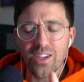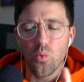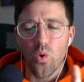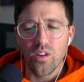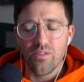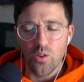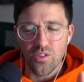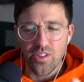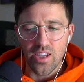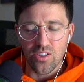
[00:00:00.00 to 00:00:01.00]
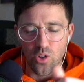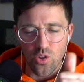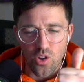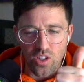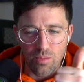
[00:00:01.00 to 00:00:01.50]
one of those things. So you
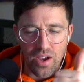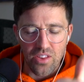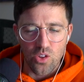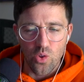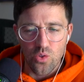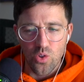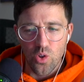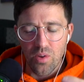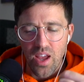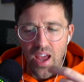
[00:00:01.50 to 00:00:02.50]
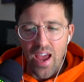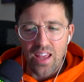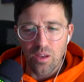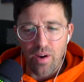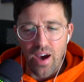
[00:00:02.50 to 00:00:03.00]
talked about the YouTube and
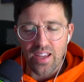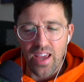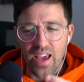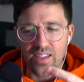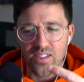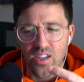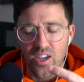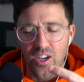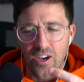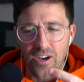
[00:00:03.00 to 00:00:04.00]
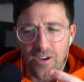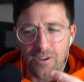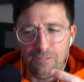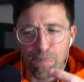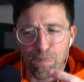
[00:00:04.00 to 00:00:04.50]
the podcast
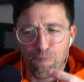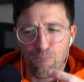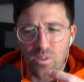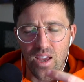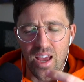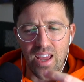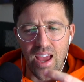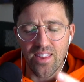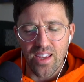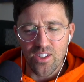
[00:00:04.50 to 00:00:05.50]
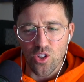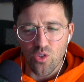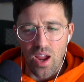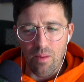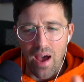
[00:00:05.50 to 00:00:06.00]
um, and, and the
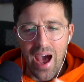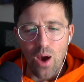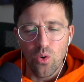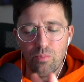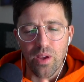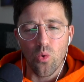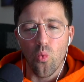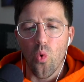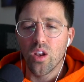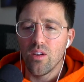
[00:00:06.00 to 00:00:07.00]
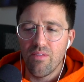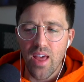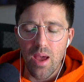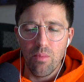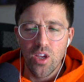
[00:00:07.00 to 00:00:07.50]
Instagram. I would pick one of
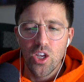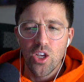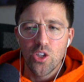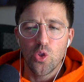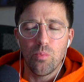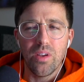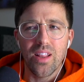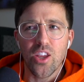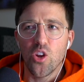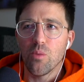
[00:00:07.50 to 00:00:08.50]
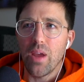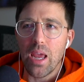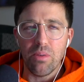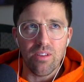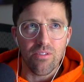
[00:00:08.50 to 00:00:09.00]
them to be like your
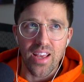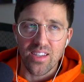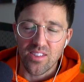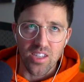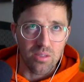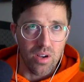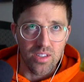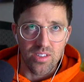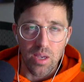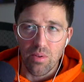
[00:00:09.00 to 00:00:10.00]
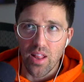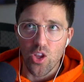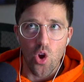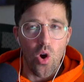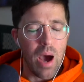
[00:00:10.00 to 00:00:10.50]
baby for like six months and be like,
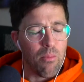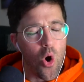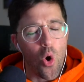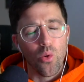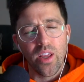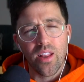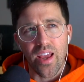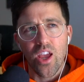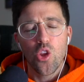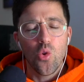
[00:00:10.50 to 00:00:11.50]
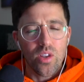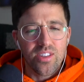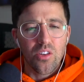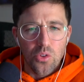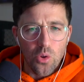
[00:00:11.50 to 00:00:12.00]
yo, I'm only like, you can
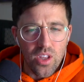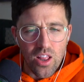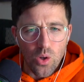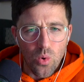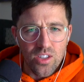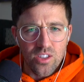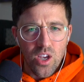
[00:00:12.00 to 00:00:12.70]
still do the other ones,